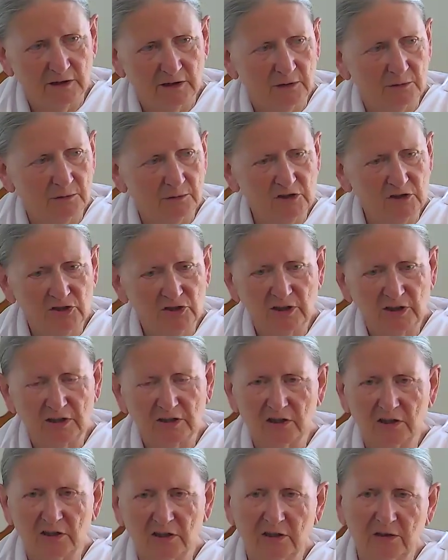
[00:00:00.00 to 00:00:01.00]
which is
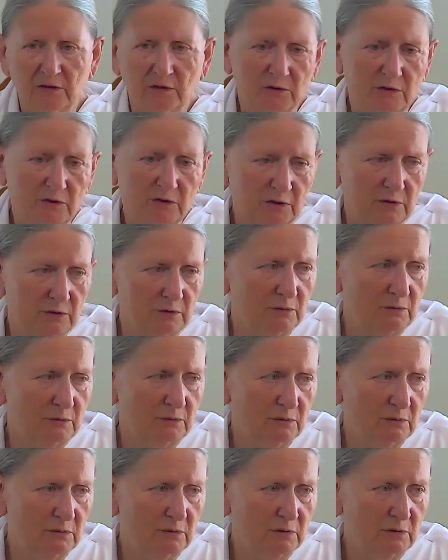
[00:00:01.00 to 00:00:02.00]
actually not you.
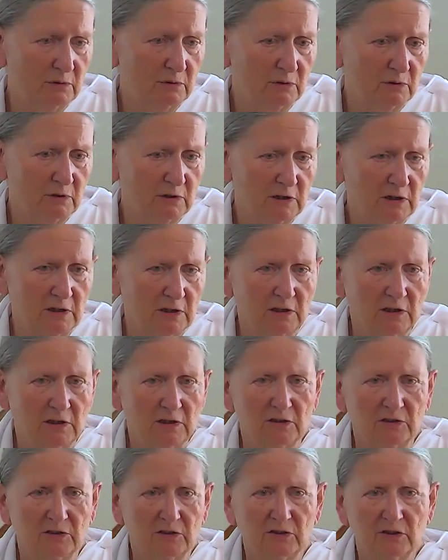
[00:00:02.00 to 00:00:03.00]

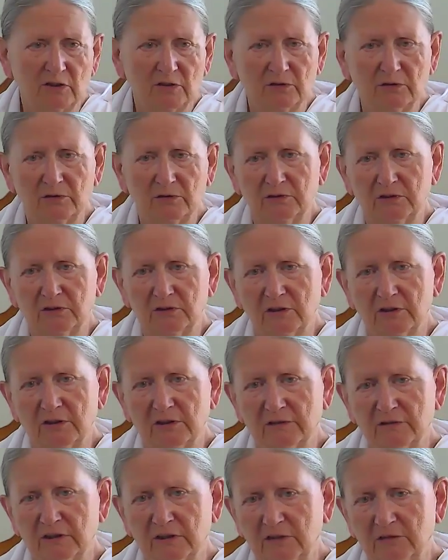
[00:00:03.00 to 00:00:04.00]
So you don't
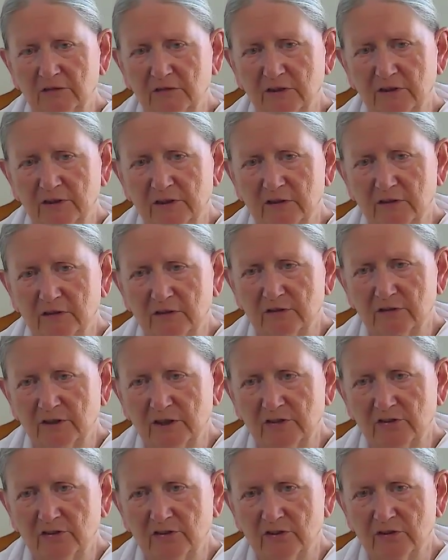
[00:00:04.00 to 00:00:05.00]
have any very good
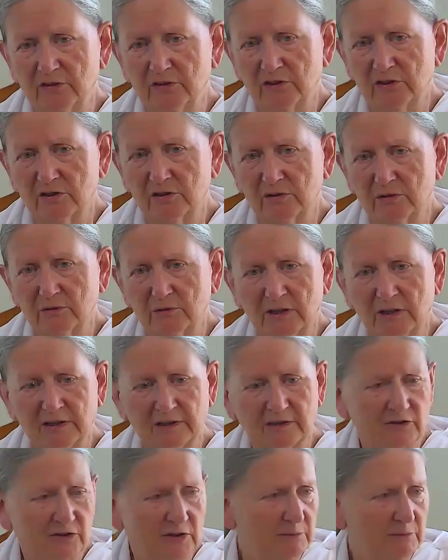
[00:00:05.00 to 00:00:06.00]
reason to
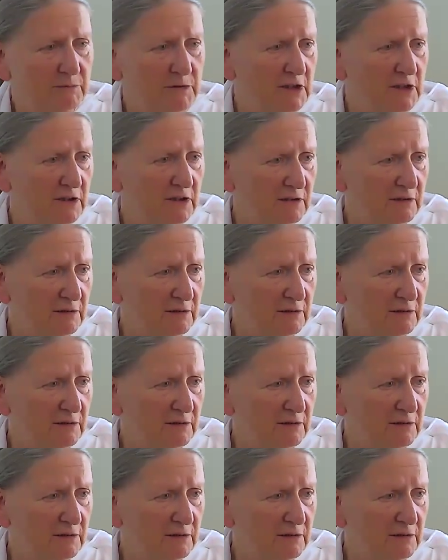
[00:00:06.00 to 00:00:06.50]
accept it.